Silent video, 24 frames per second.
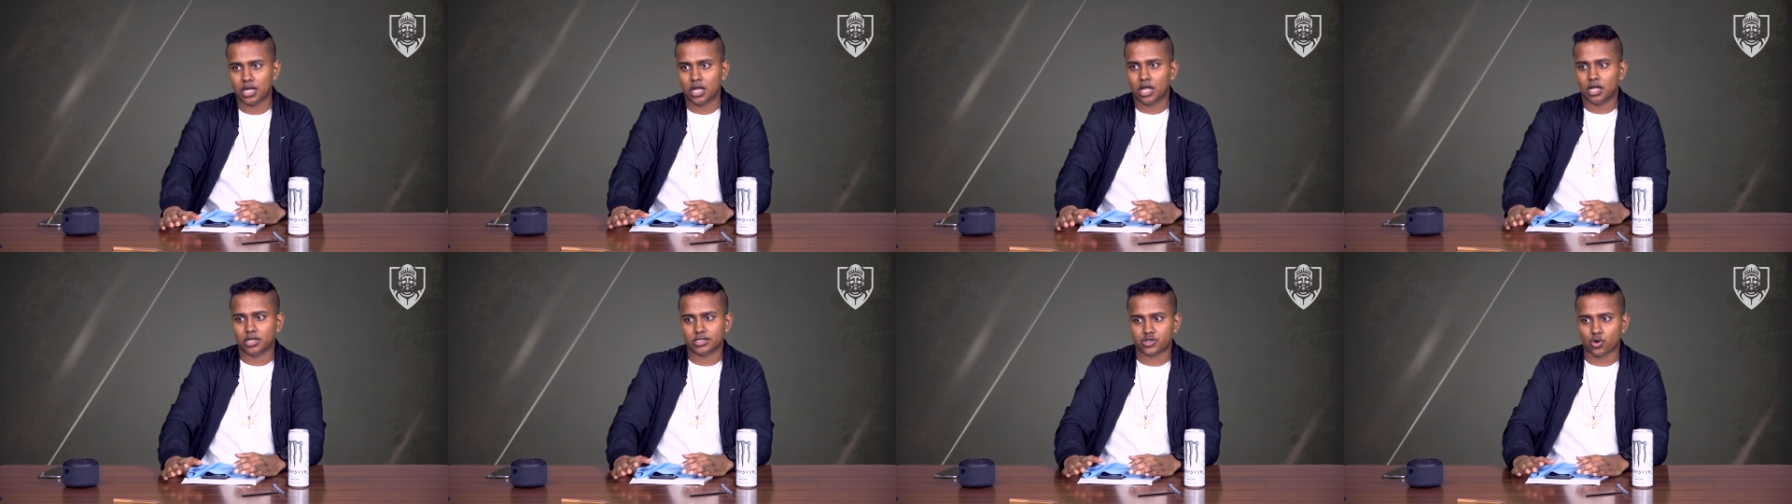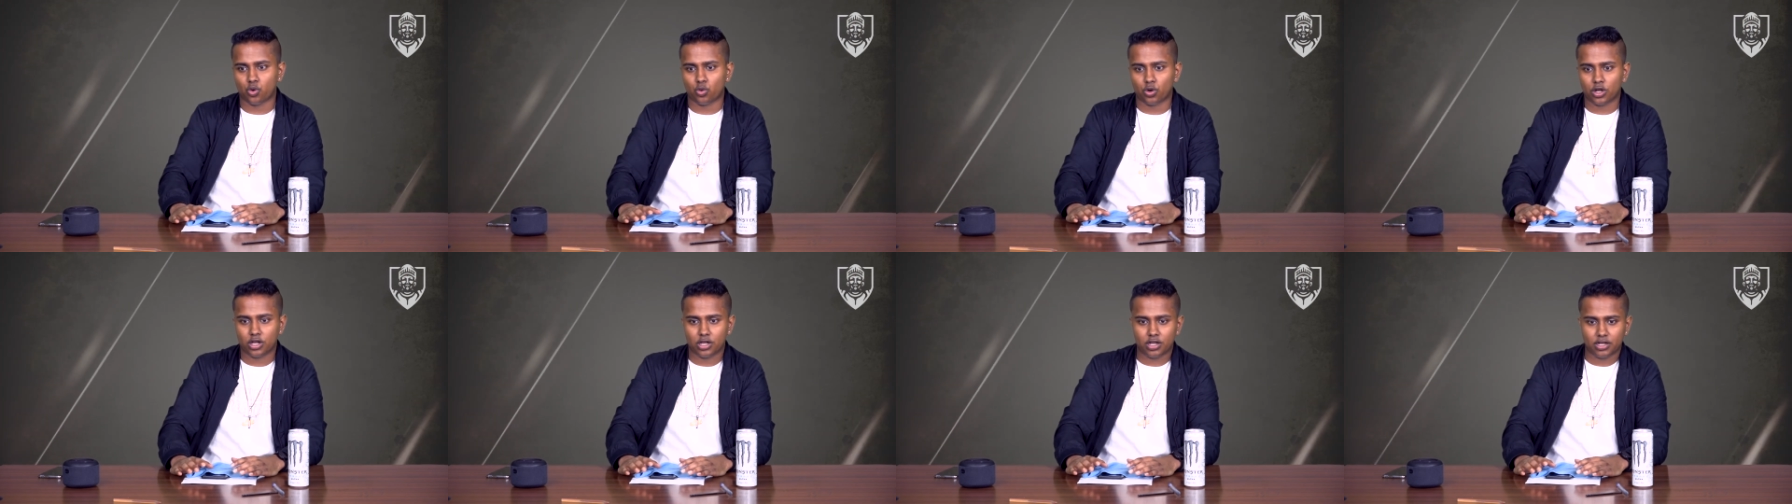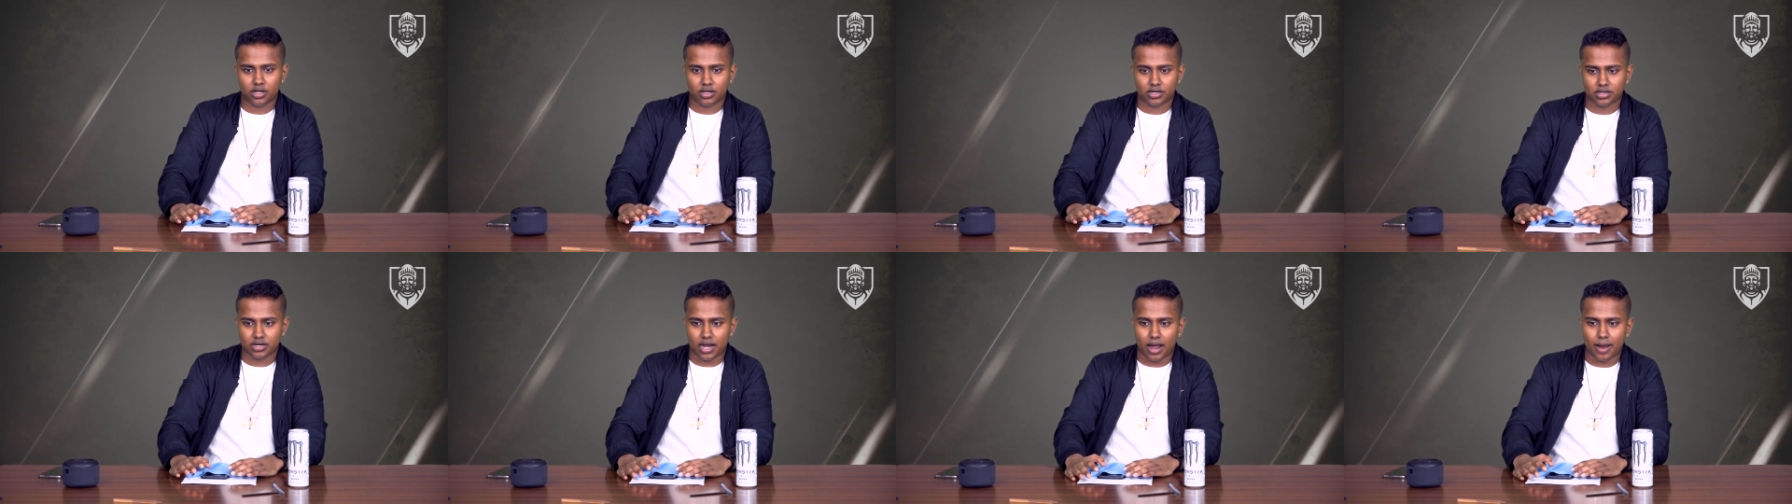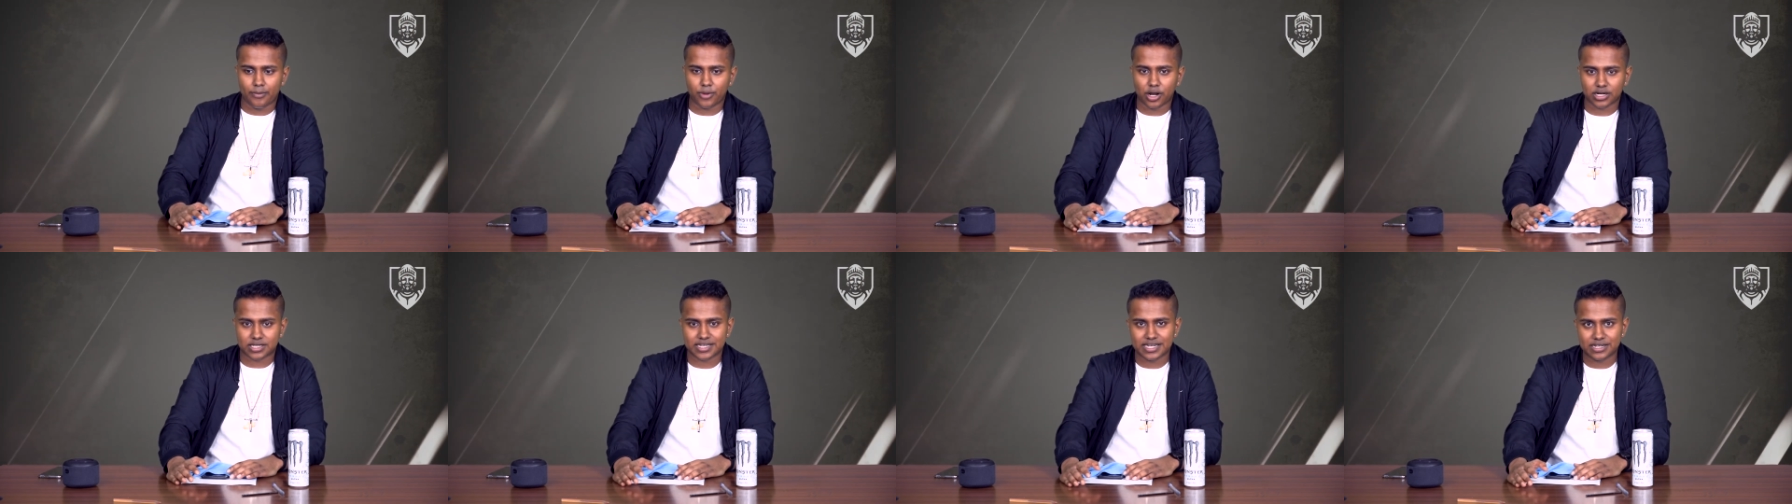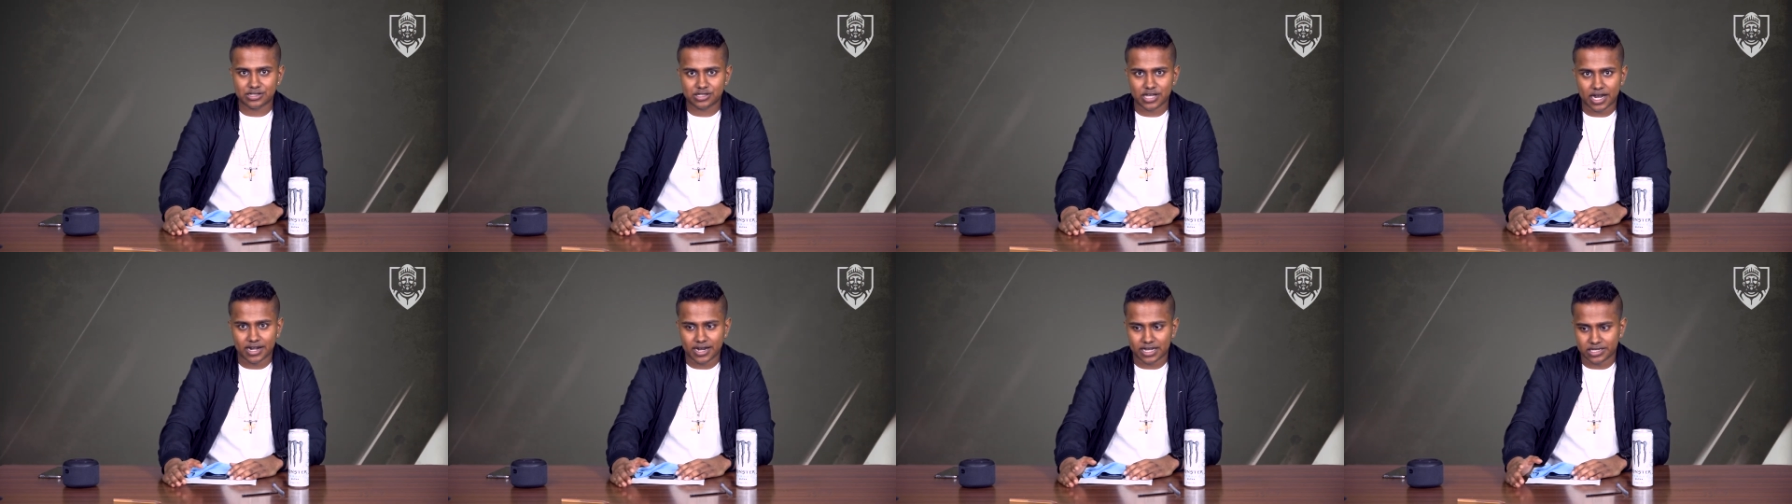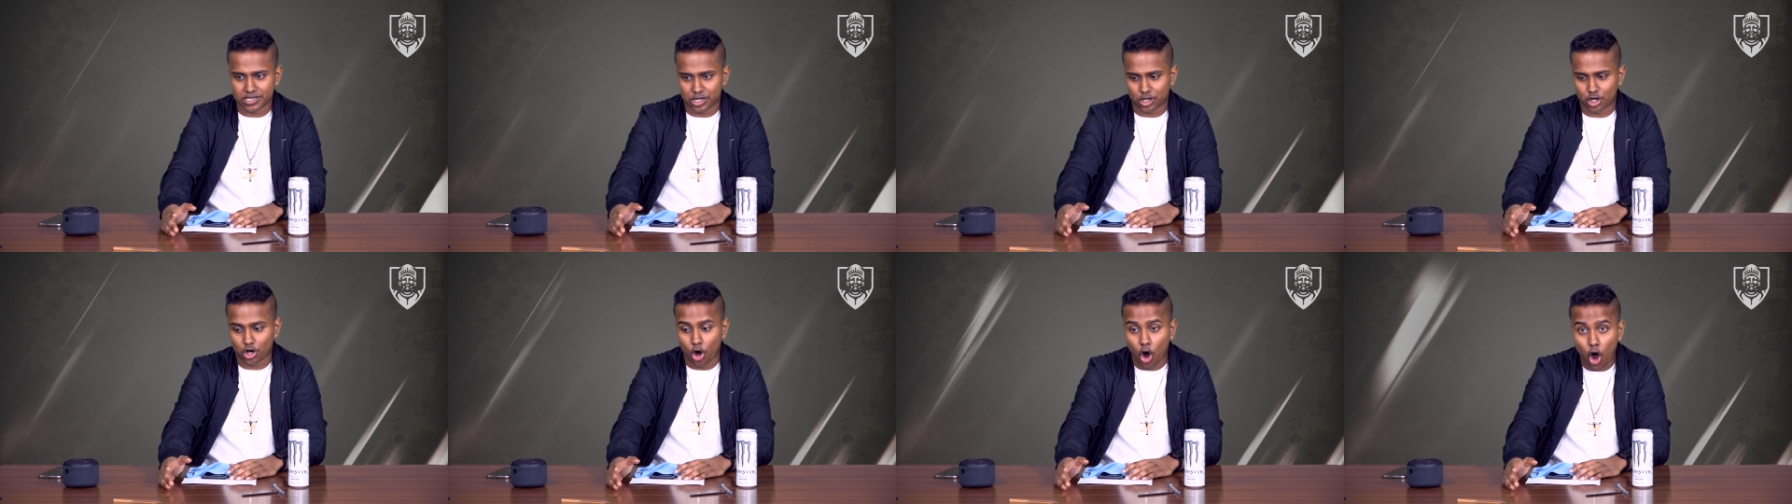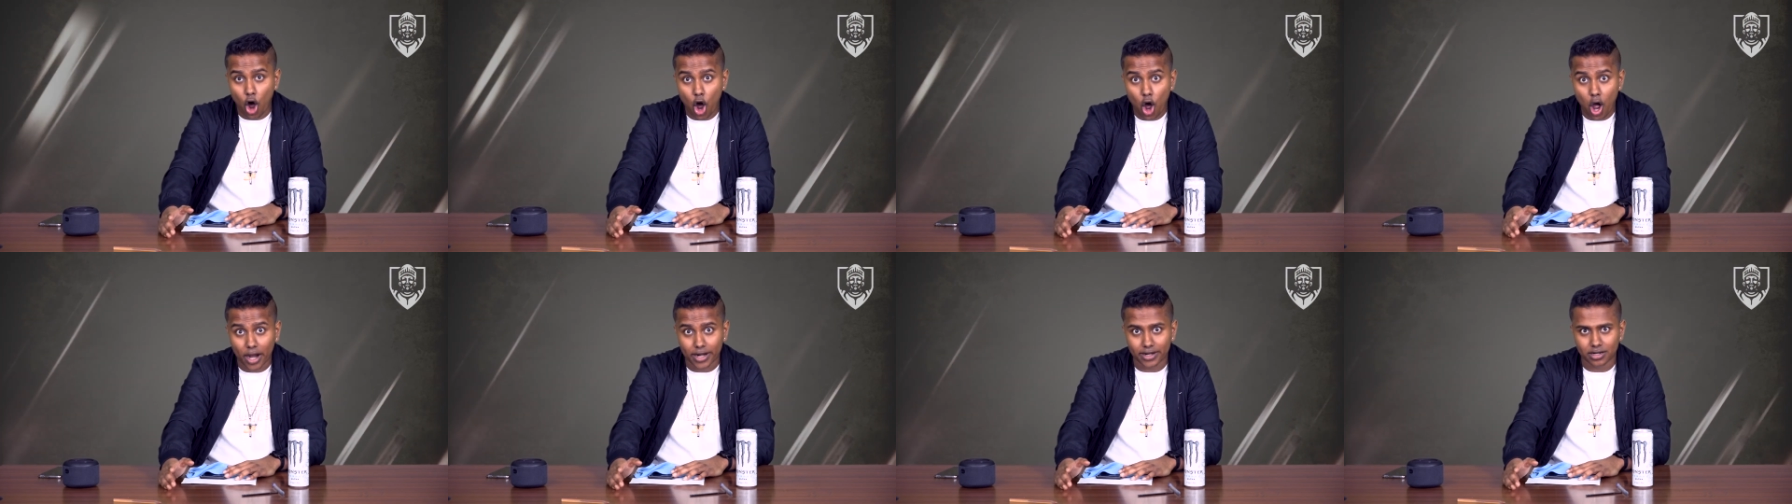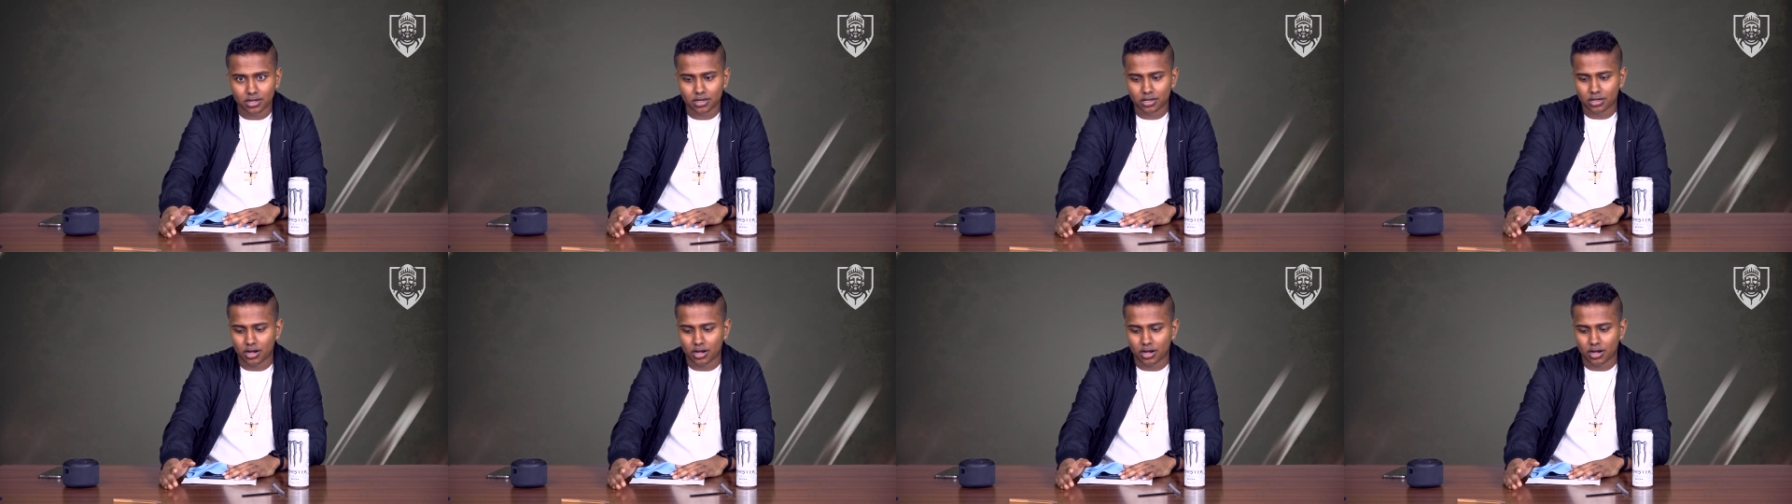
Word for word: So I'm not saying that as a con.